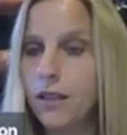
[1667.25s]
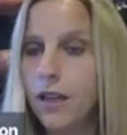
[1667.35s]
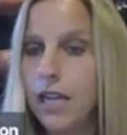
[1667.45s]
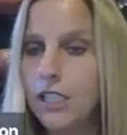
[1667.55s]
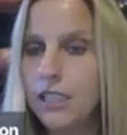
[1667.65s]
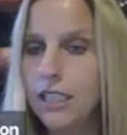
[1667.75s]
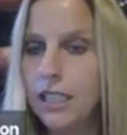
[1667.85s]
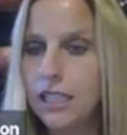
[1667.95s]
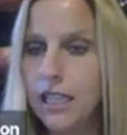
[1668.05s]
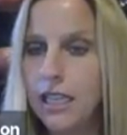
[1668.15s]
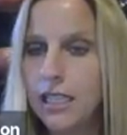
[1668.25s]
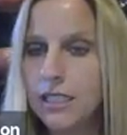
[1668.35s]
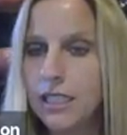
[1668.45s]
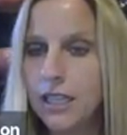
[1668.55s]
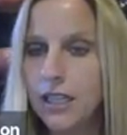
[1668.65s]
I just see a case
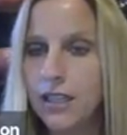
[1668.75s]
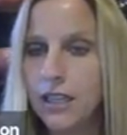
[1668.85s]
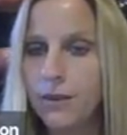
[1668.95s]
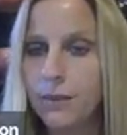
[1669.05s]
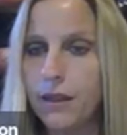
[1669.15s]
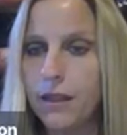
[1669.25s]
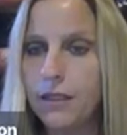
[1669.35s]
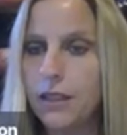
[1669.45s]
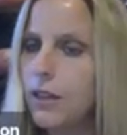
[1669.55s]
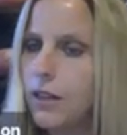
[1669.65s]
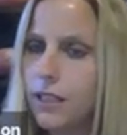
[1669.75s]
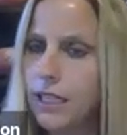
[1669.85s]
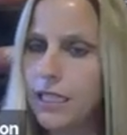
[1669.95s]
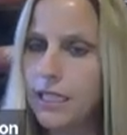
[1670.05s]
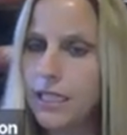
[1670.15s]
here, or the
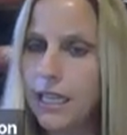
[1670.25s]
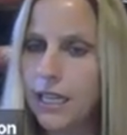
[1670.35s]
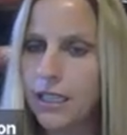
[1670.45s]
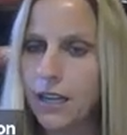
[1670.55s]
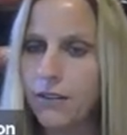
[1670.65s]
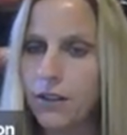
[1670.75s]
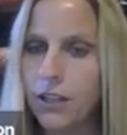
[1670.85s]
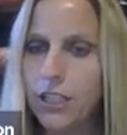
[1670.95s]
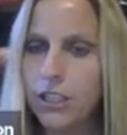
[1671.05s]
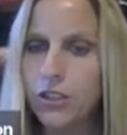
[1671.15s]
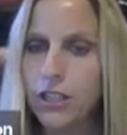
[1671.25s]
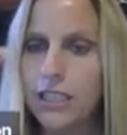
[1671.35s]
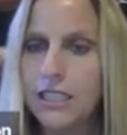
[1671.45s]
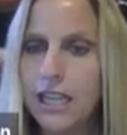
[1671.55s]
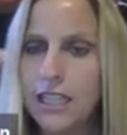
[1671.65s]
Indiana governor issued an
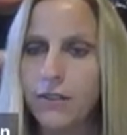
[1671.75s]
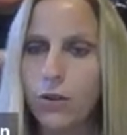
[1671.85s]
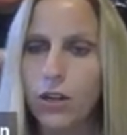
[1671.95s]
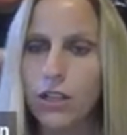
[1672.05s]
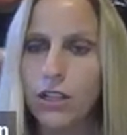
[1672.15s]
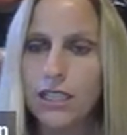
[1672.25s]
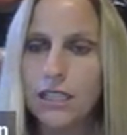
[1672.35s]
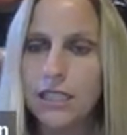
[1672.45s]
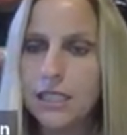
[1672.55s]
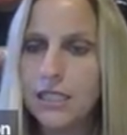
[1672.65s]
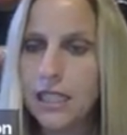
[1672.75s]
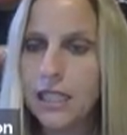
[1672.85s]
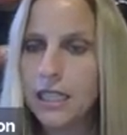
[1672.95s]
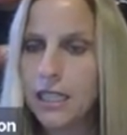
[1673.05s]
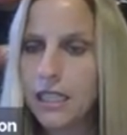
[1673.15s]
executive order that
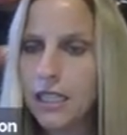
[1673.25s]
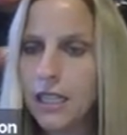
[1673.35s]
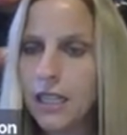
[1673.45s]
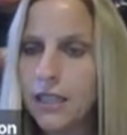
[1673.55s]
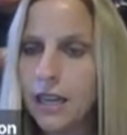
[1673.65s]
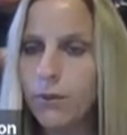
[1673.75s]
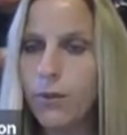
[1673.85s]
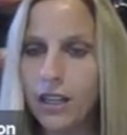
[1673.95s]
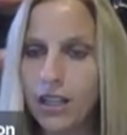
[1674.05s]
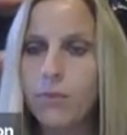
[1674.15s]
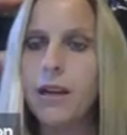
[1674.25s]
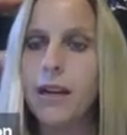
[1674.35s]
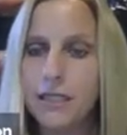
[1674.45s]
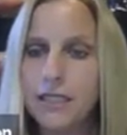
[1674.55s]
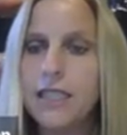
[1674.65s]
stated that regular
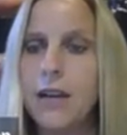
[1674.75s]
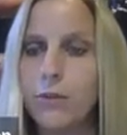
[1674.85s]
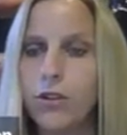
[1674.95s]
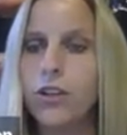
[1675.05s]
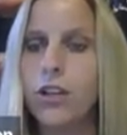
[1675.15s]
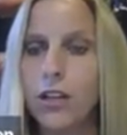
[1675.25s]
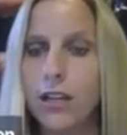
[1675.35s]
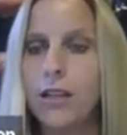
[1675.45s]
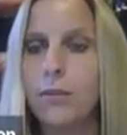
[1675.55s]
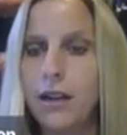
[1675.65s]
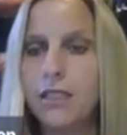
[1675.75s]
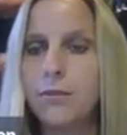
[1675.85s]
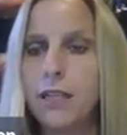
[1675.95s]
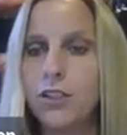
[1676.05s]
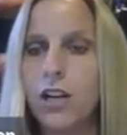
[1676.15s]
parenting time will occur and that parents
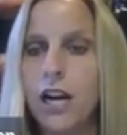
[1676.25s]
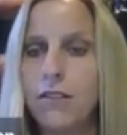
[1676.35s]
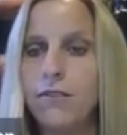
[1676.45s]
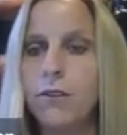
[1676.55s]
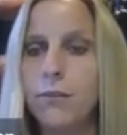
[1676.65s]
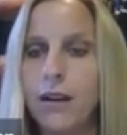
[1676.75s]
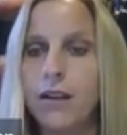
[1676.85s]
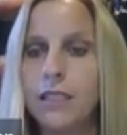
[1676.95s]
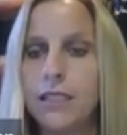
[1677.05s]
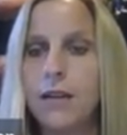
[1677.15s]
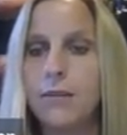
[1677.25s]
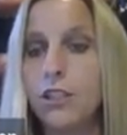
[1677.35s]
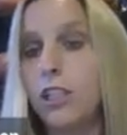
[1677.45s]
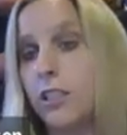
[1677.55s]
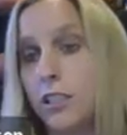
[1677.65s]
may drive for parenting time
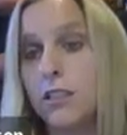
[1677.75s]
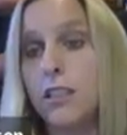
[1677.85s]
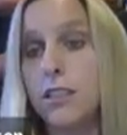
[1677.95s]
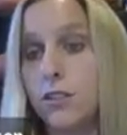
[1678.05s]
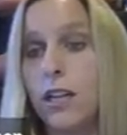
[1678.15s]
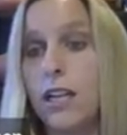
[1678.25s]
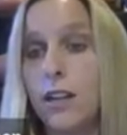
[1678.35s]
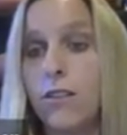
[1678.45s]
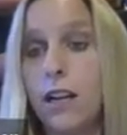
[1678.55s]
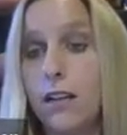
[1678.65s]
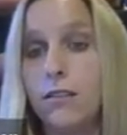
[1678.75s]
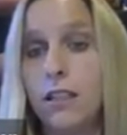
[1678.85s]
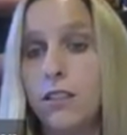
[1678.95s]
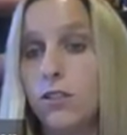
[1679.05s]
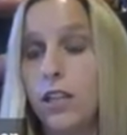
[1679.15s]
exchanges. That's great. Okay,
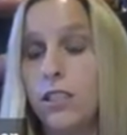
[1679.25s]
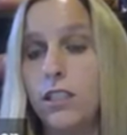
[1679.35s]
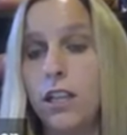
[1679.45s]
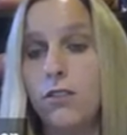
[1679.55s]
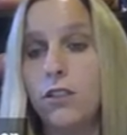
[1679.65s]
that's great to know.